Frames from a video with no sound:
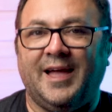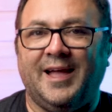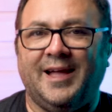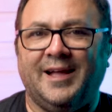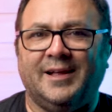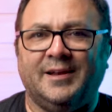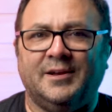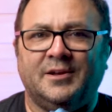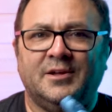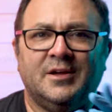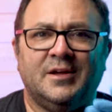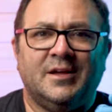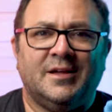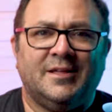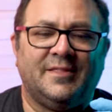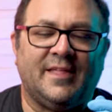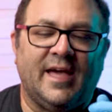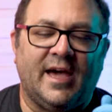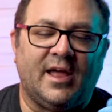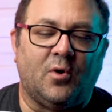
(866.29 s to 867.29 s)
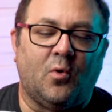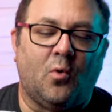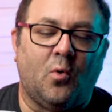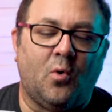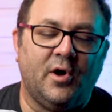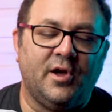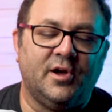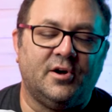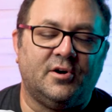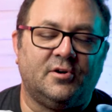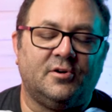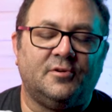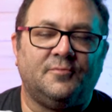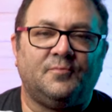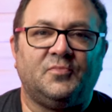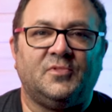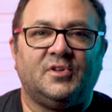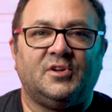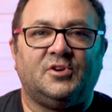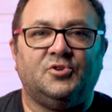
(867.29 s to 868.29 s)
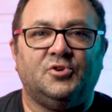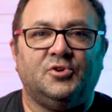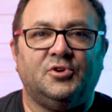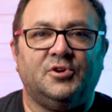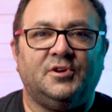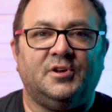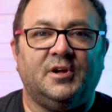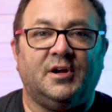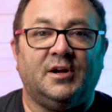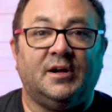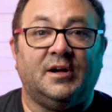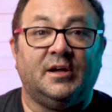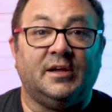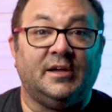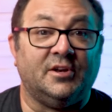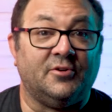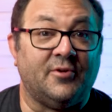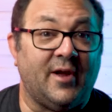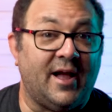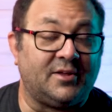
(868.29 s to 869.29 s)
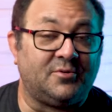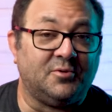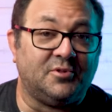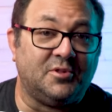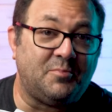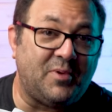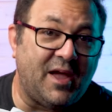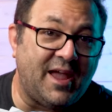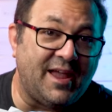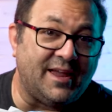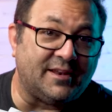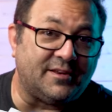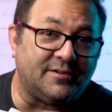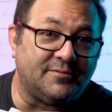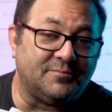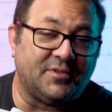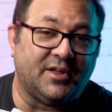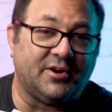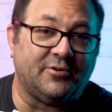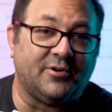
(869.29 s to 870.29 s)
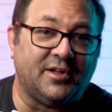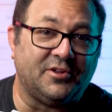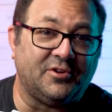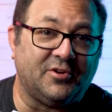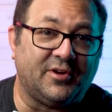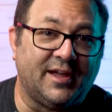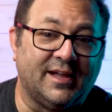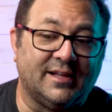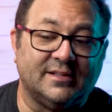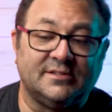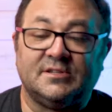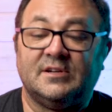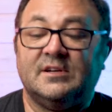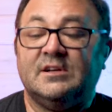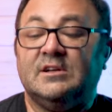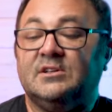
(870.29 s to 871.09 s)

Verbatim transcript: and that oil could interact with the paint that are on your hands.